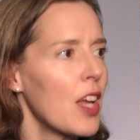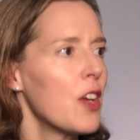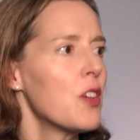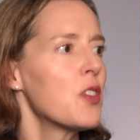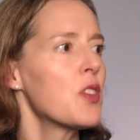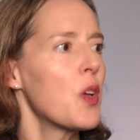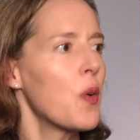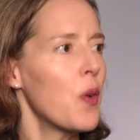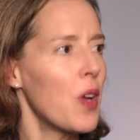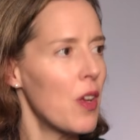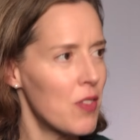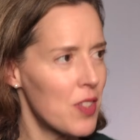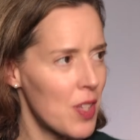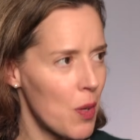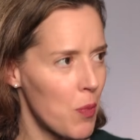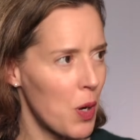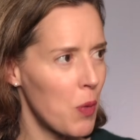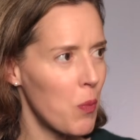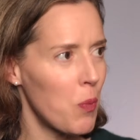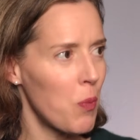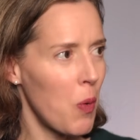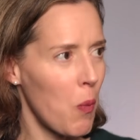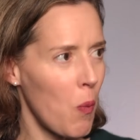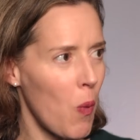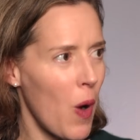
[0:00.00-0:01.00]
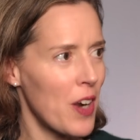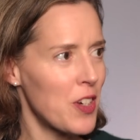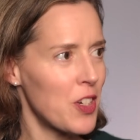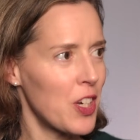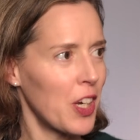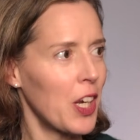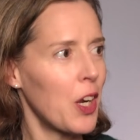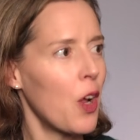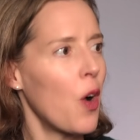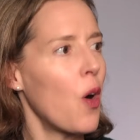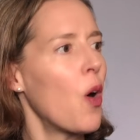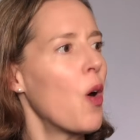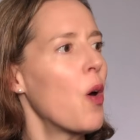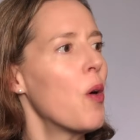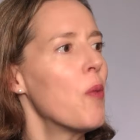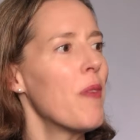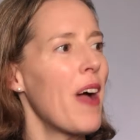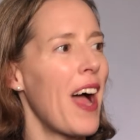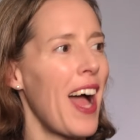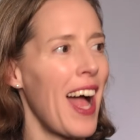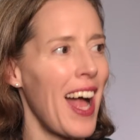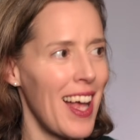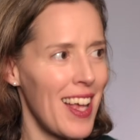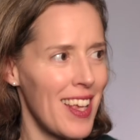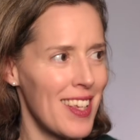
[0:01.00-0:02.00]
So if someone watching at home
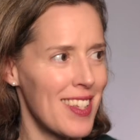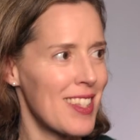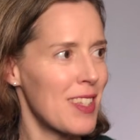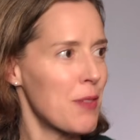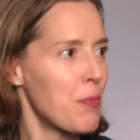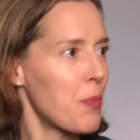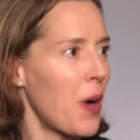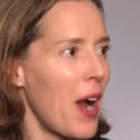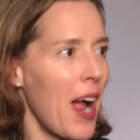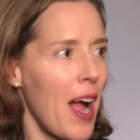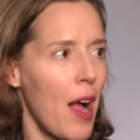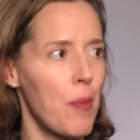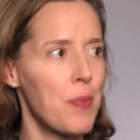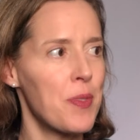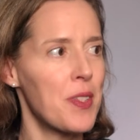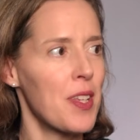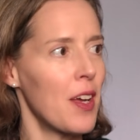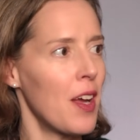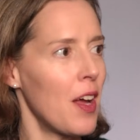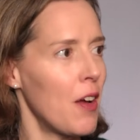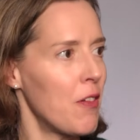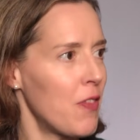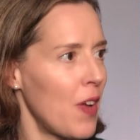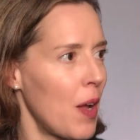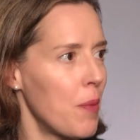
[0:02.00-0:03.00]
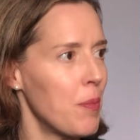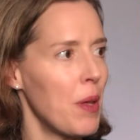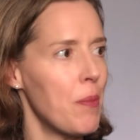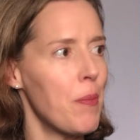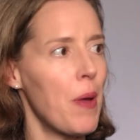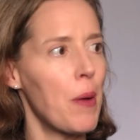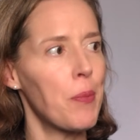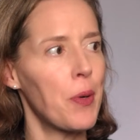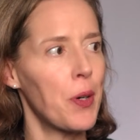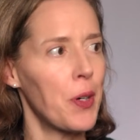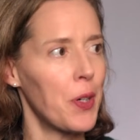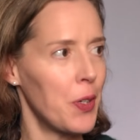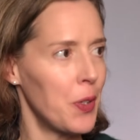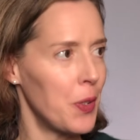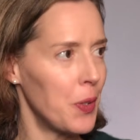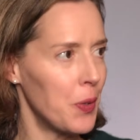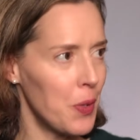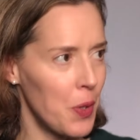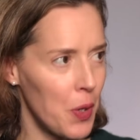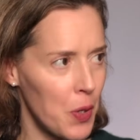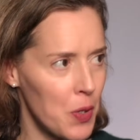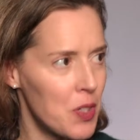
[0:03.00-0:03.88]
has perhaps a family member who